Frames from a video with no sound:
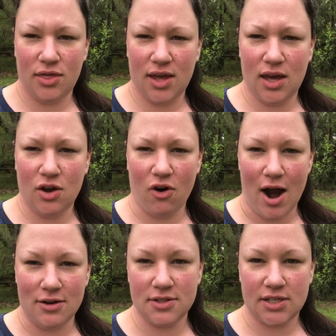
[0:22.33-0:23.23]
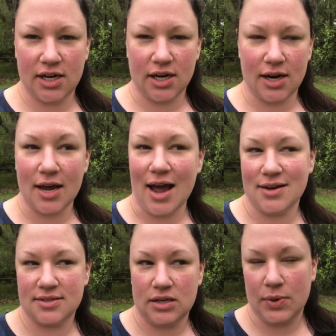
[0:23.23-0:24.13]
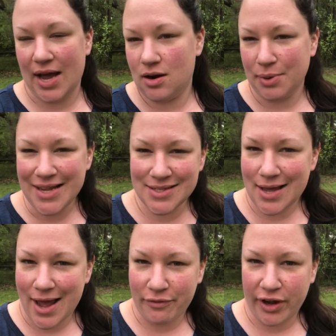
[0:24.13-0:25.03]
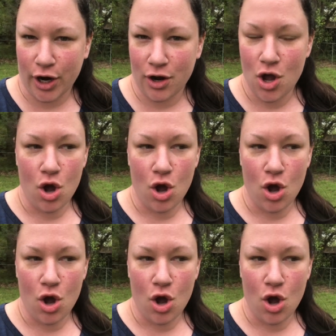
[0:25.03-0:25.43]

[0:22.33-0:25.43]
the grounds here and kind of see what kind of plants they have here,